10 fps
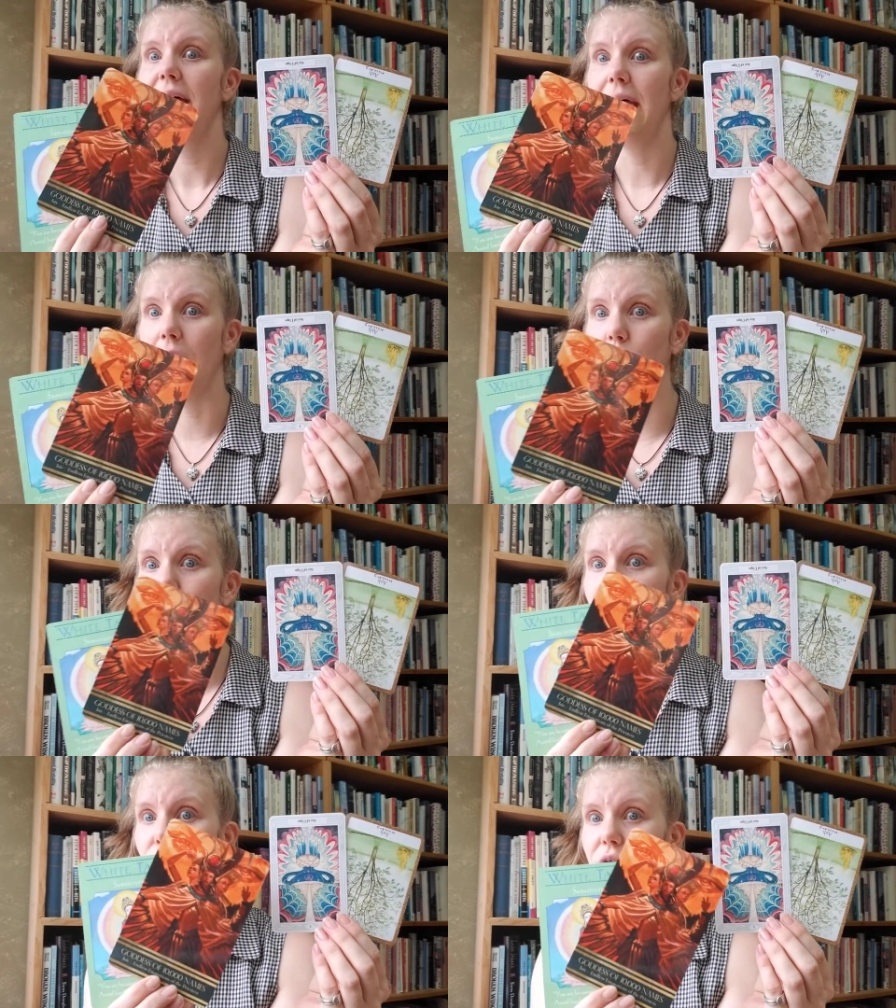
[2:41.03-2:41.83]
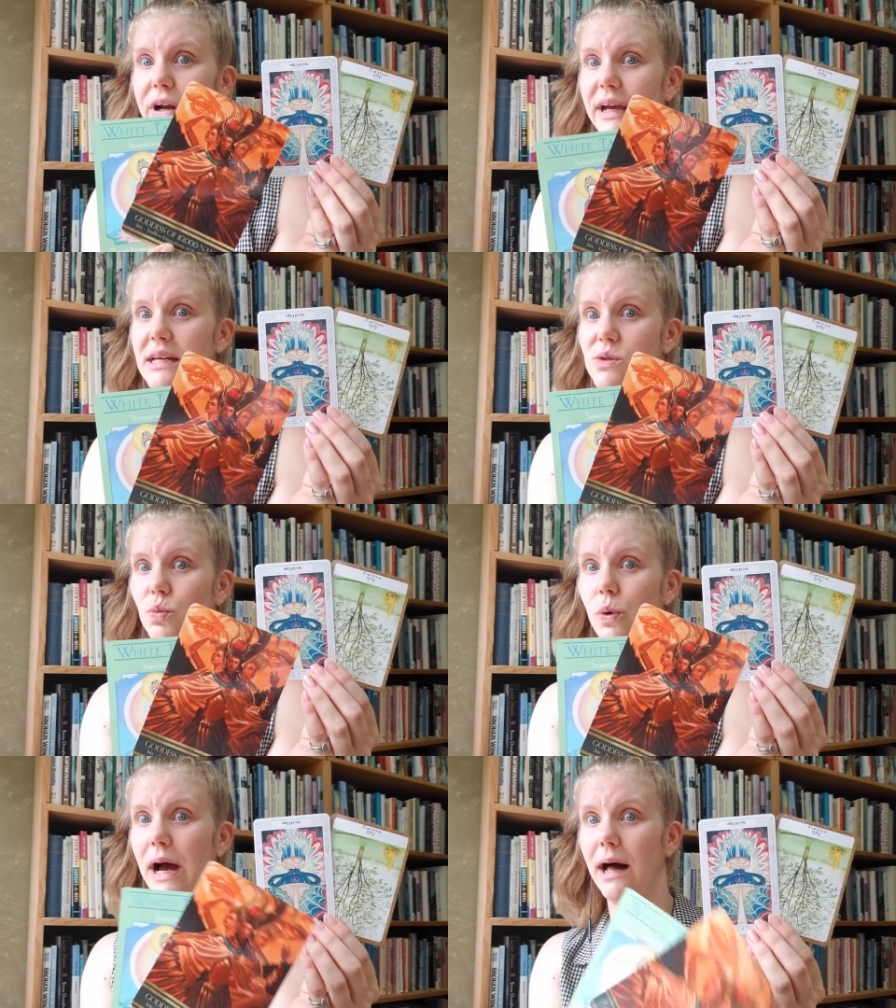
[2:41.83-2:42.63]
outpouring as
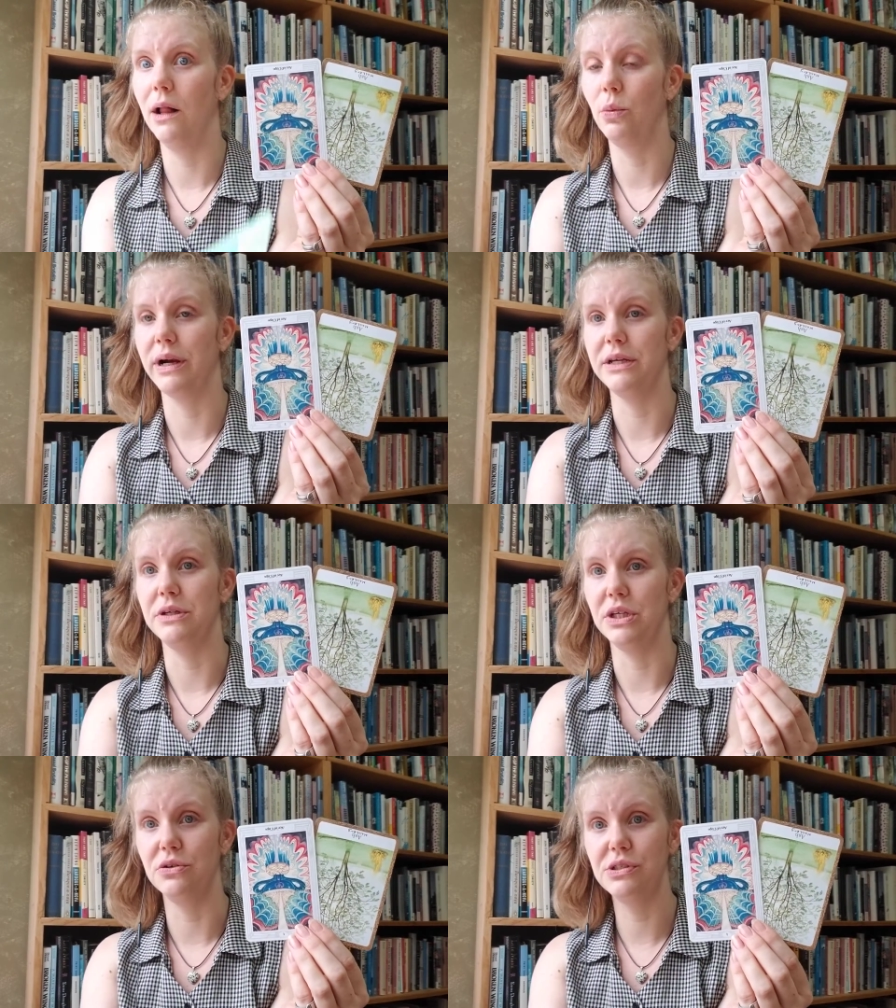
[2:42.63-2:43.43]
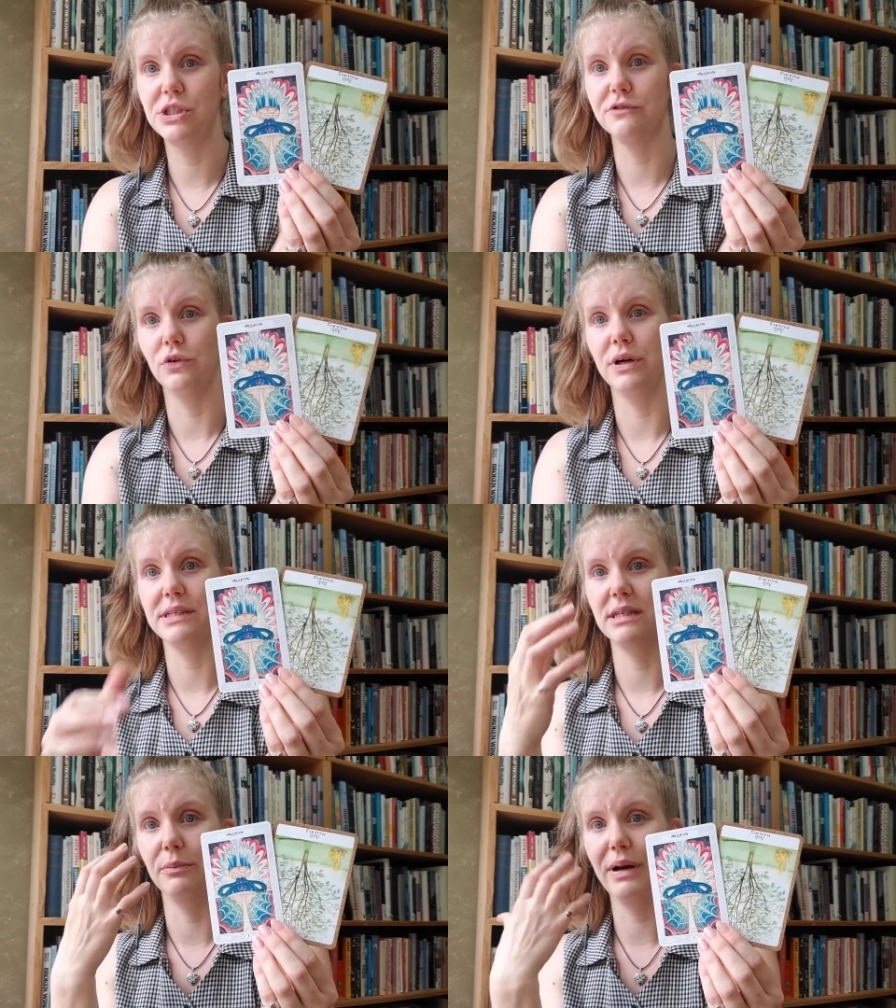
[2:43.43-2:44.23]
well, where you used your
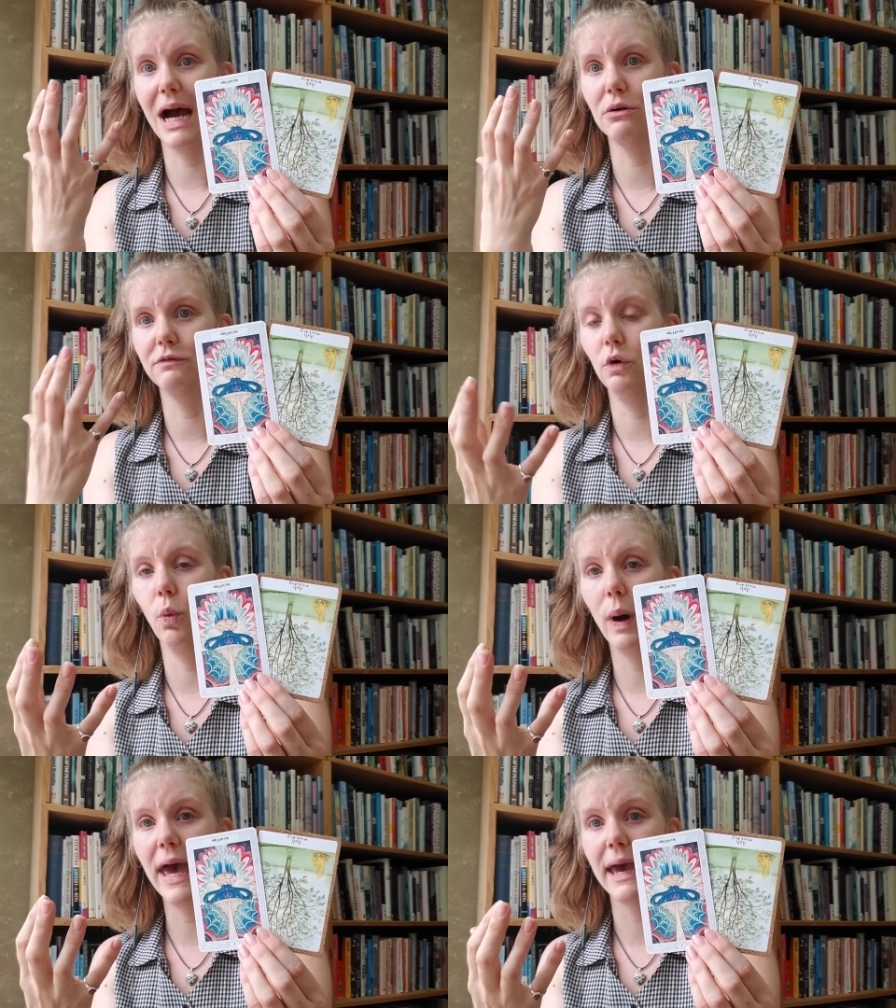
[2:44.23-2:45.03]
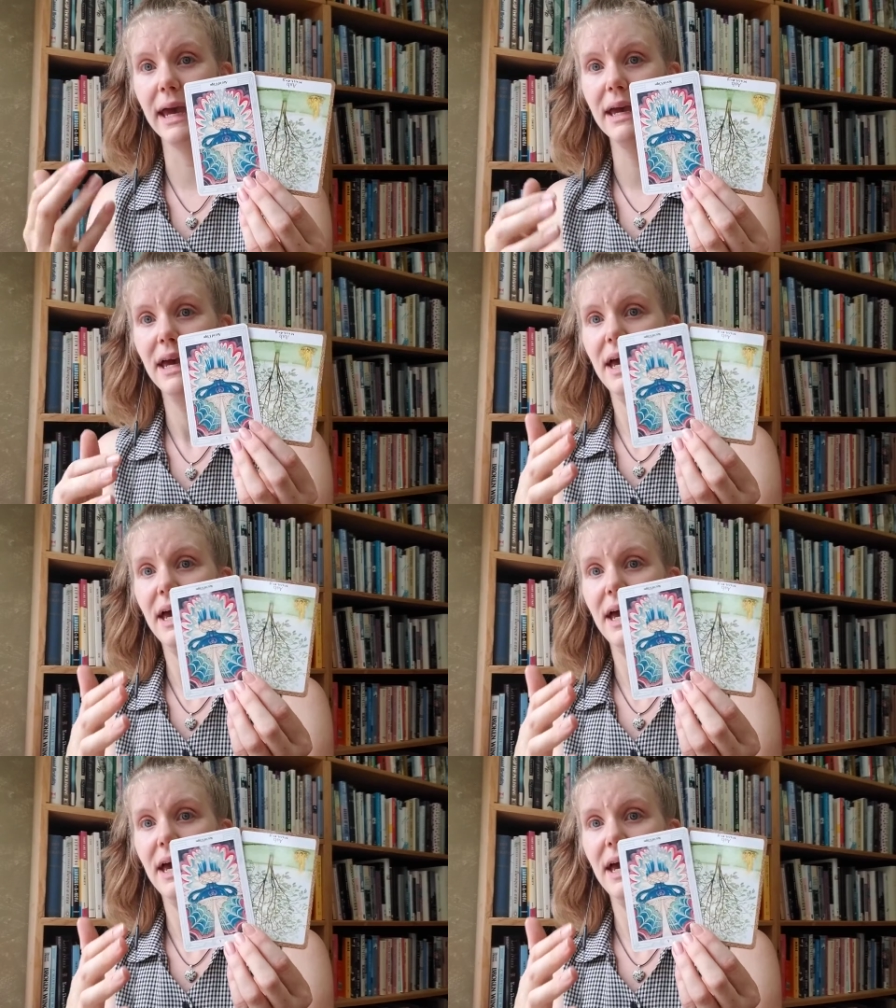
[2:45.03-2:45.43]
voice in a powerful way.